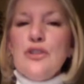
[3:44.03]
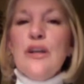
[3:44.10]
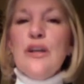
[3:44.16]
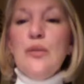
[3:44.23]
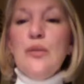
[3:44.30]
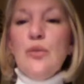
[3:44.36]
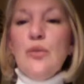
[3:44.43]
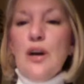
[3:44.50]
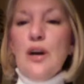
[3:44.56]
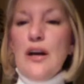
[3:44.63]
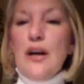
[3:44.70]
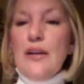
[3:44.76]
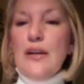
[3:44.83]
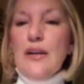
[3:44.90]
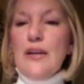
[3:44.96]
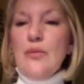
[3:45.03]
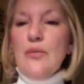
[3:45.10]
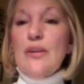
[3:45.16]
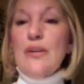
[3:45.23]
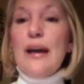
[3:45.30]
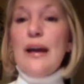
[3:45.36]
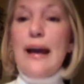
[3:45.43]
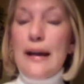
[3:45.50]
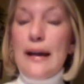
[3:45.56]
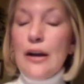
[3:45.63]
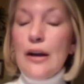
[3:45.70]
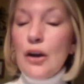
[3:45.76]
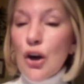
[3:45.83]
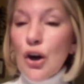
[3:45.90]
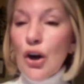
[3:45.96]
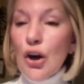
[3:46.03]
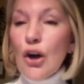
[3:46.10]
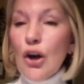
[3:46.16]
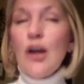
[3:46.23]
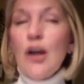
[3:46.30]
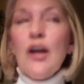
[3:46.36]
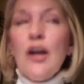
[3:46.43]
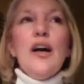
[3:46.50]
anyone with anger